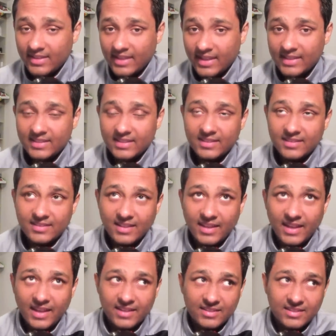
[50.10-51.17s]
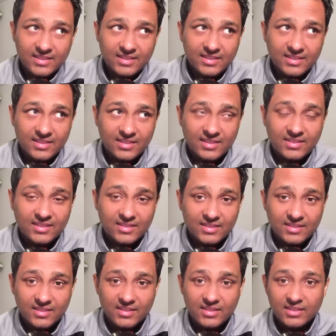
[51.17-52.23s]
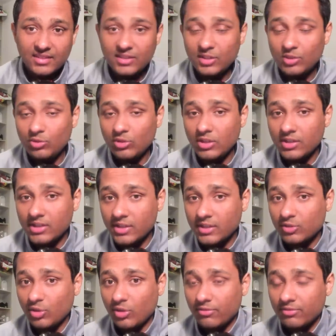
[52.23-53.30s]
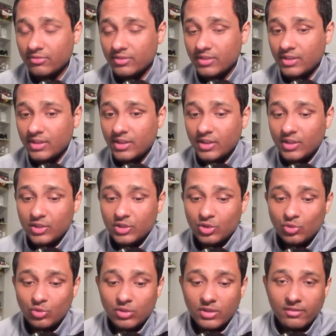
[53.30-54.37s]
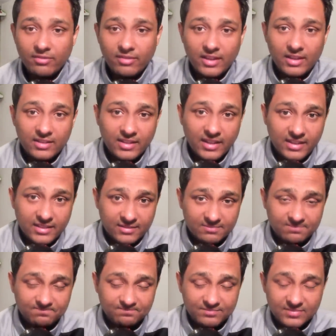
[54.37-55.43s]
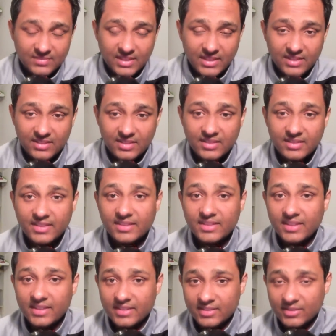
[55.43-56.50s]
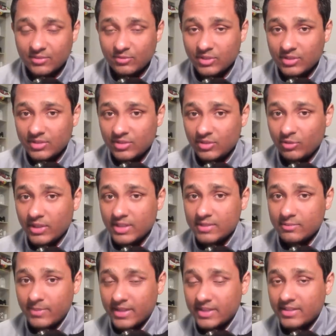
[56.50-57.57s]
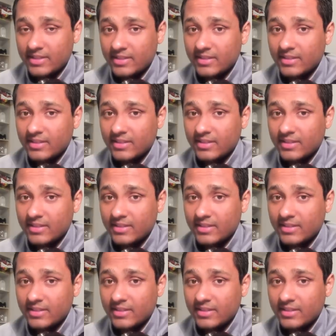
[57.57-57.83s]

and then as the new year kicked off you would have felt that there are certain things which you expected